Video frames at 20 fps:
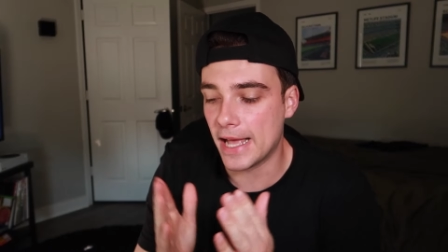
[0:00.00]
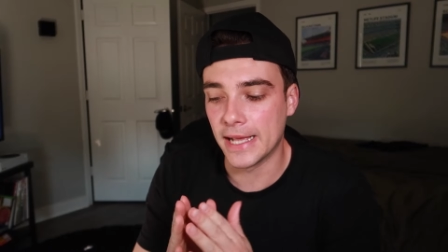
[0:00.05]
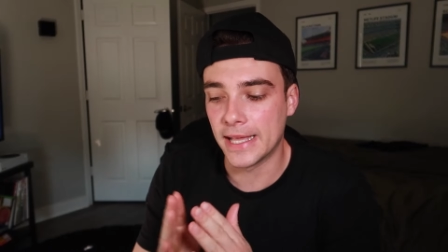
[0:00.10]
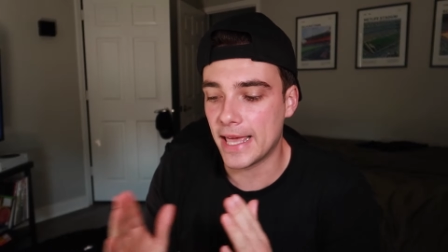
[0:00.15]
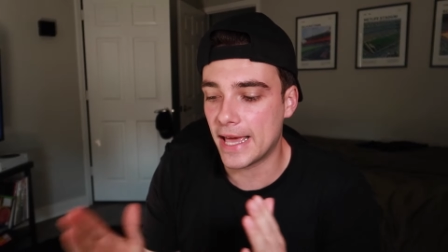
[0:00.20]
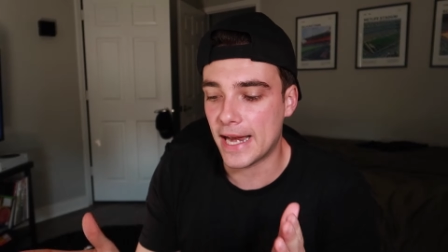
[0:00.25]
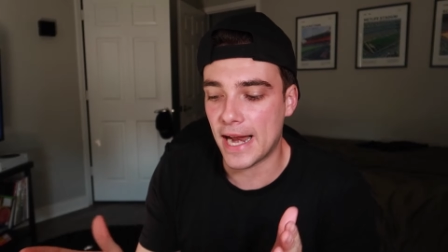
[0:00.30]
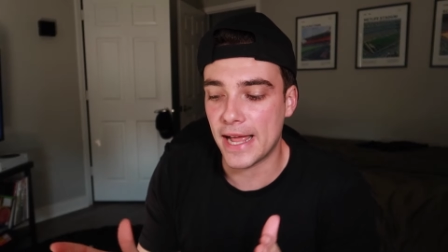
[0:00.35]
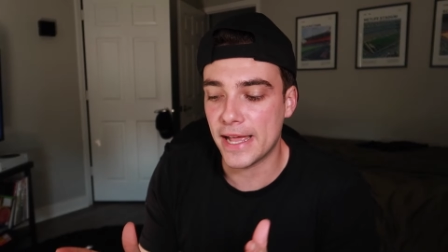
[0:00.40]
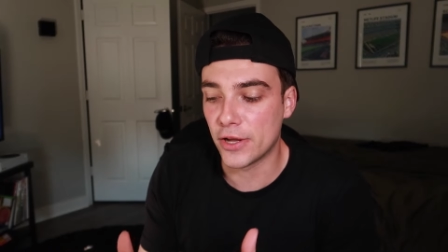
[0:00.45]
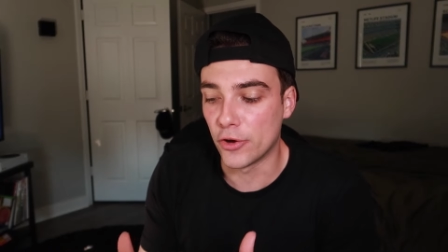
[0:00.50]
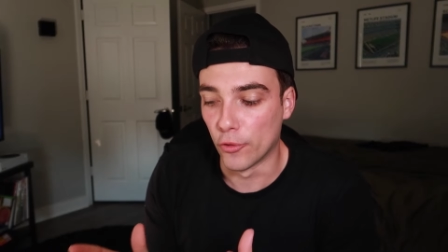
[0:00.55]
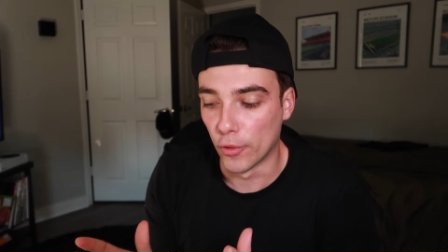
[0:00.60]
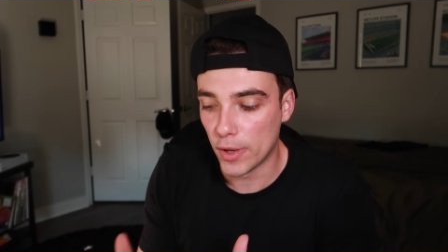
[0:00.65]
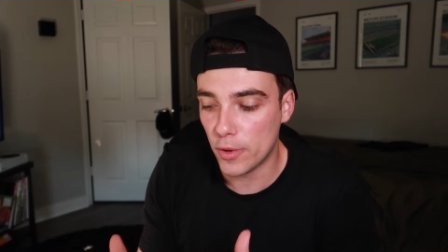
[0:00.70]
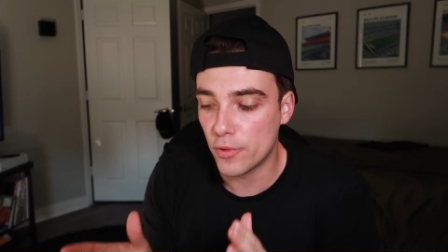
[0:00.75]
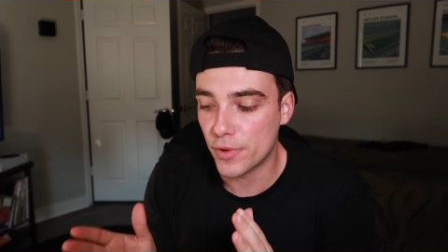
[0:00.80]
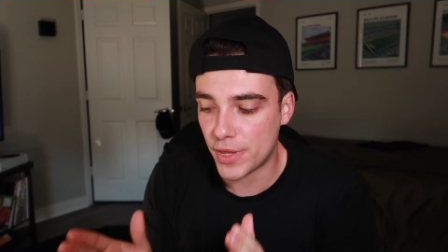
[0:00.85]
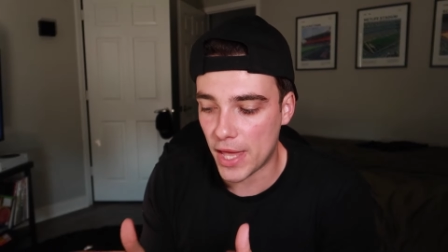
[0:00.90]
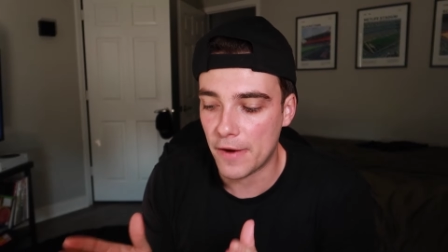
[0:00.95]
again i
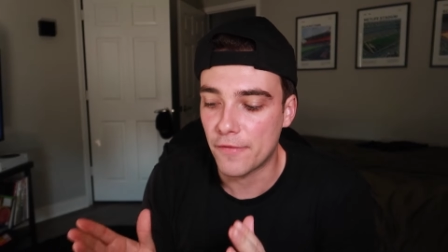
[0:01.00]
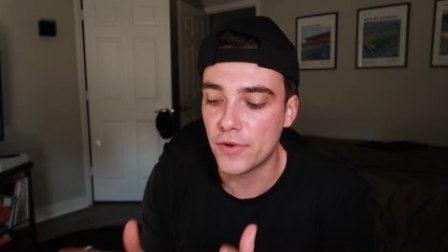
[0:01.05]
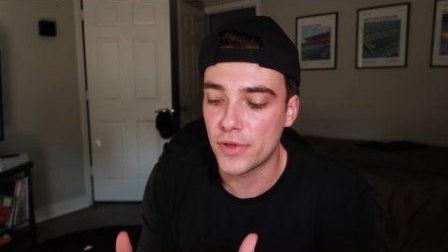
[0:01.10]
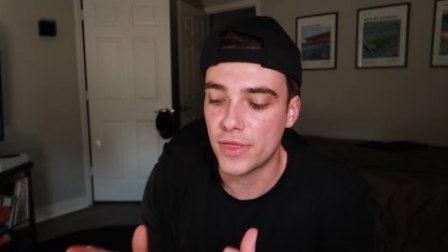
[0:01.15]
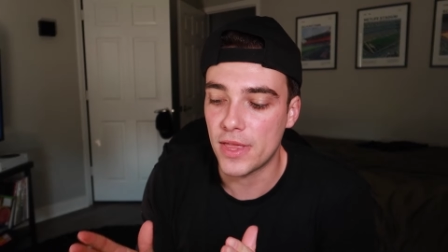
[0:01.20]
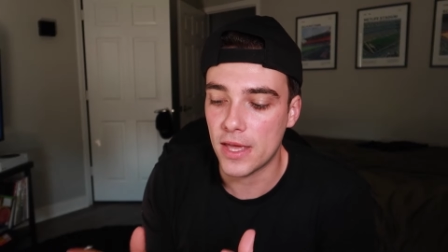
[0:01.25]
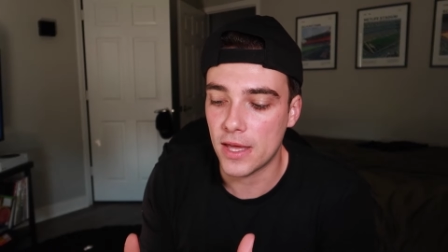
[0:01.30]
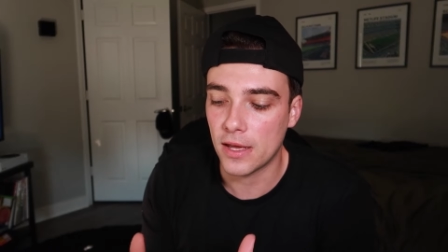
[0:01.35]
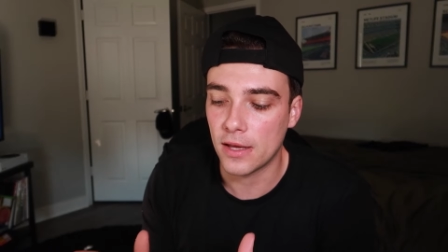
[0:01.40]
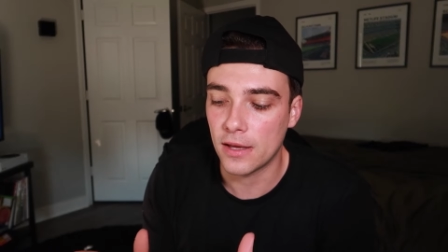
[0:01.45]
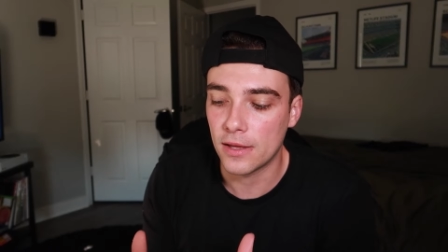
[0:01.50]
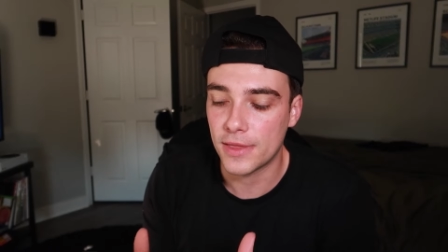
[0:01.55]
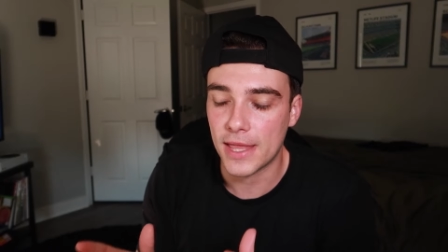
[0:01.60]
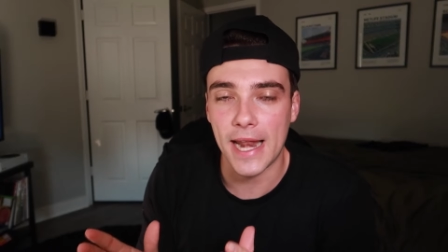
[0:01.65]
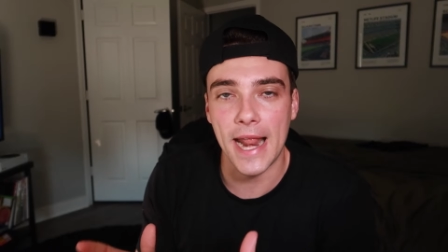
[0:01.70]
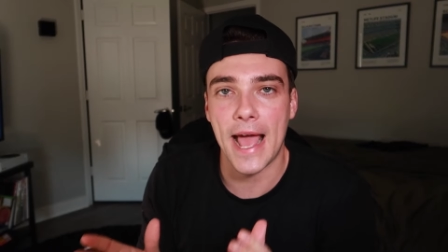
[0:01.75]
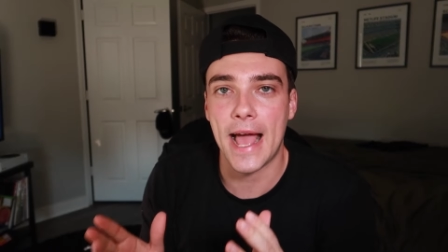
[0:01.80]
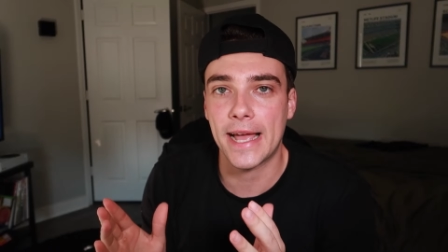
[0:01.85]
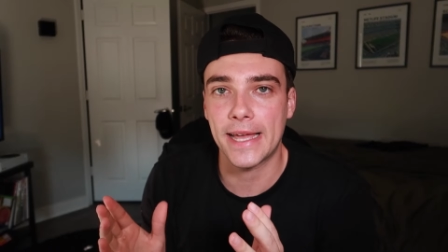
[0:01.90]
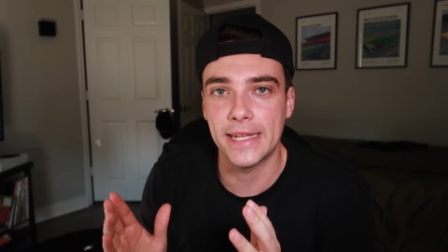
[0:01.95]
agree with everything
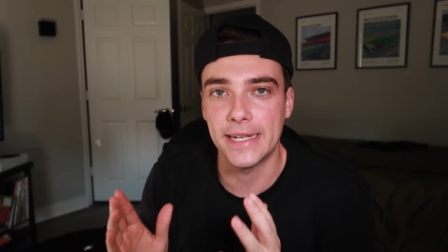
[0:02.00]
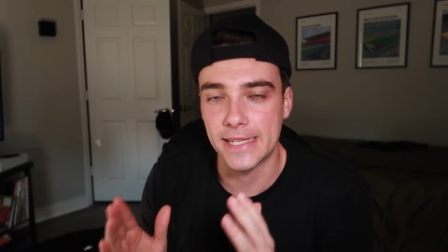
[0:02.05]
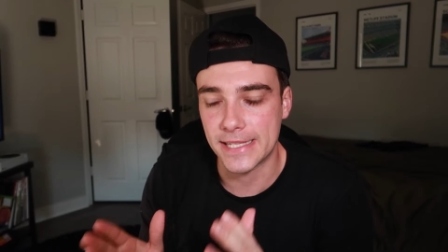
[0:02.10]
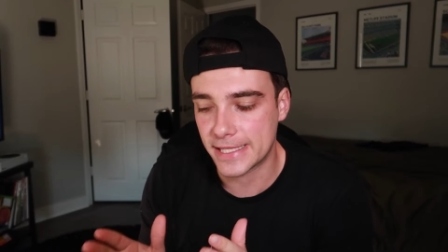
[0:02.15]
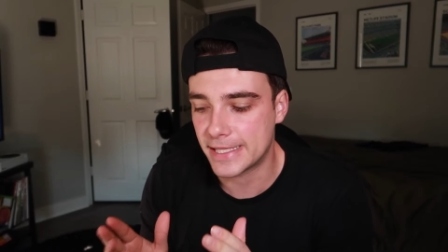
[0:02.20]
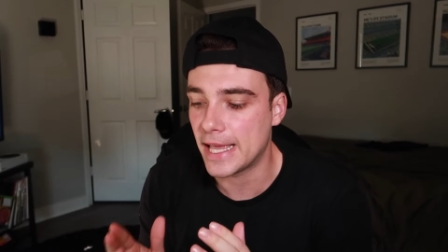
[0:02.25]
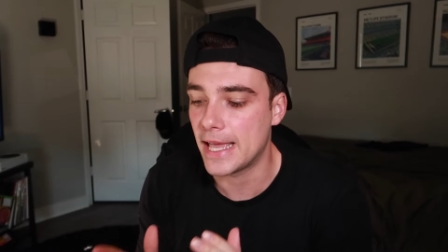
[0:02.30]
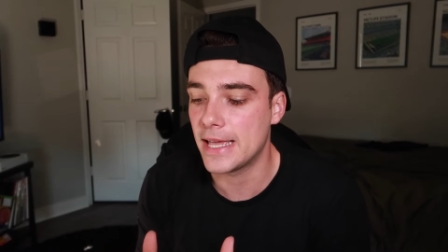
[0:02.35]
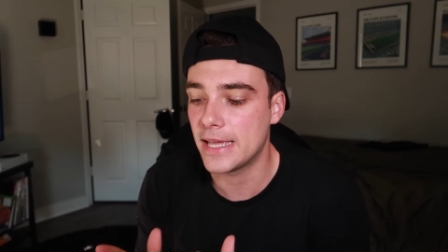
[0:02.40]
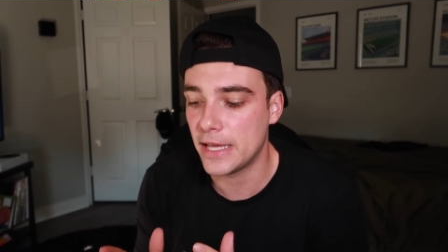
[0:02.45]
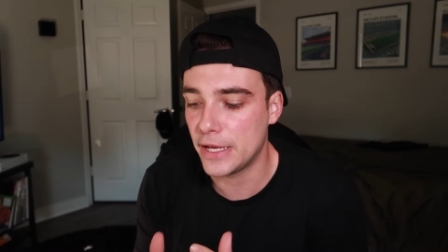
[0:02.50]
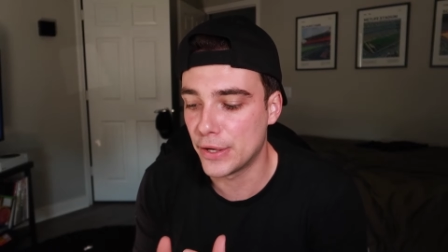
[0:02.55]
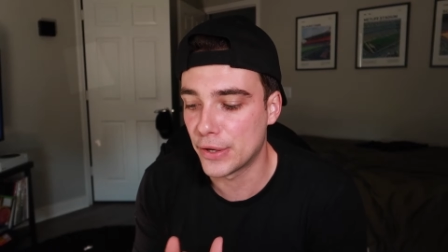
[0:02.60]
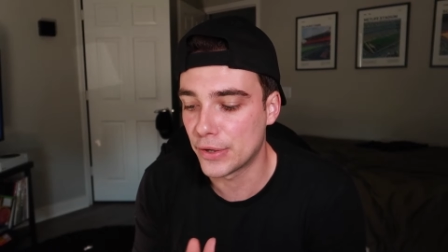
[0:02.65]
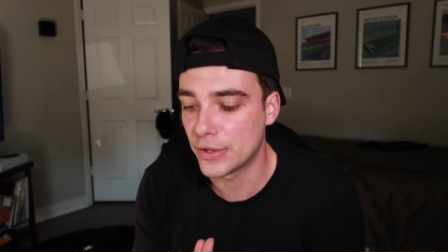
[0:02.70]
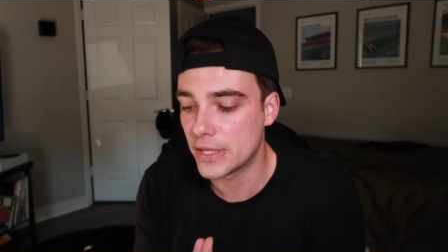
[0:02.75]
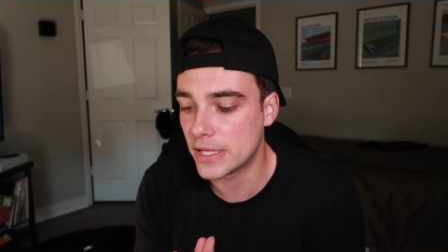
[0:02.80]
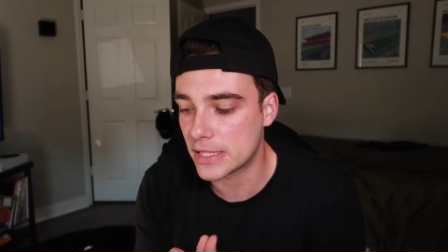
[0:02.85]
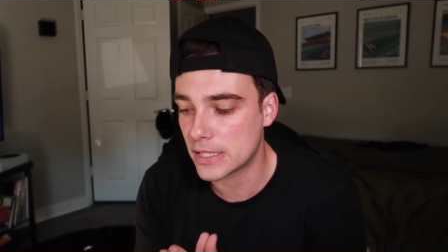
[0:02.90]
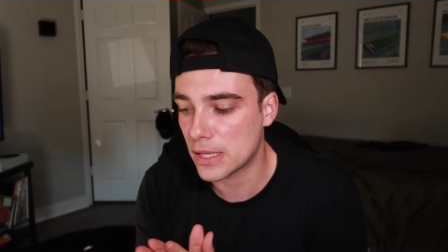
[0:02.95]
that hackett is saying here
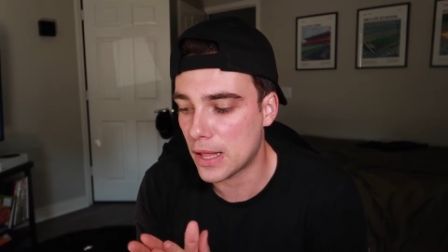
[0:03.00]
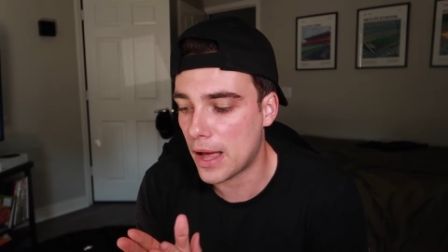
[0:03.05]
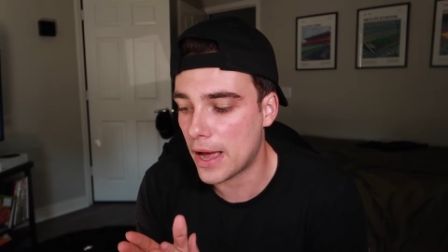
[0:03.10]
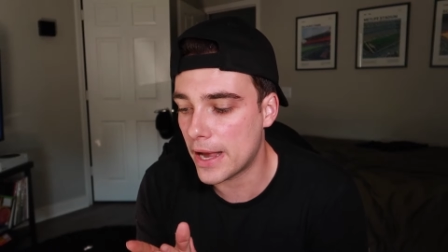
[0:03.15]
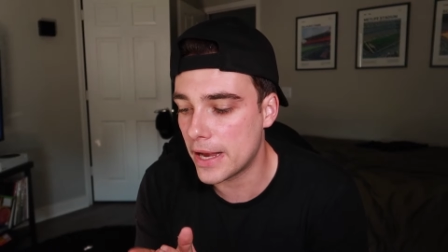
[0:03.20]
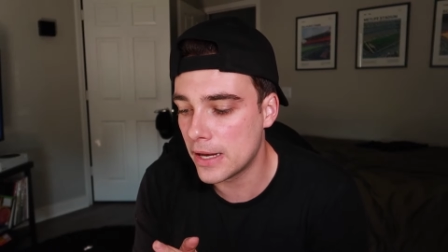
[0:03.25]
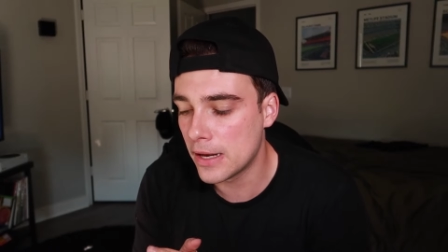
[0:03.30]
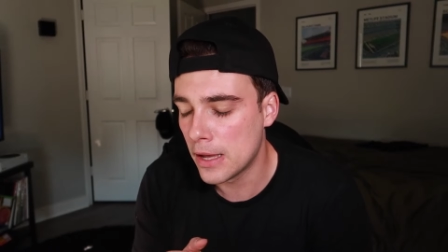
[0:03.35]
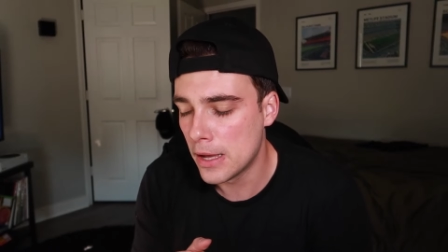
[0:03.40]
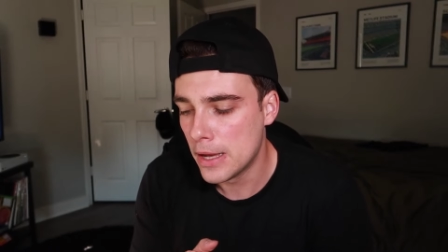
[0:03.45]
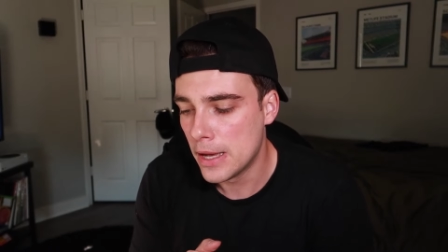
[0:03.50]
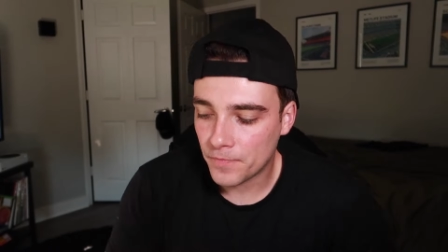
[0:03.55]
in this line